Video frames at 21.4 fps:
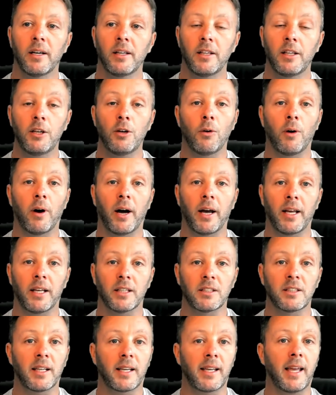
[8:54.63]
The UI
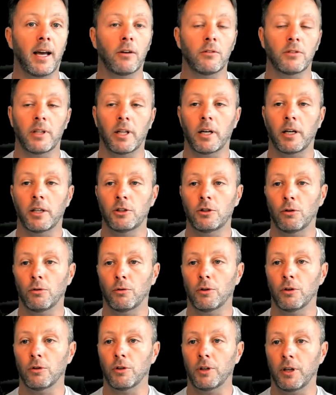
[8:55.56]
is the count that I
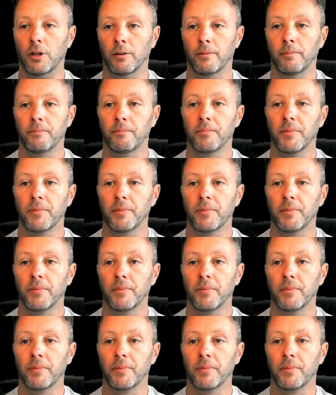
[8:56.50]
showed earlier.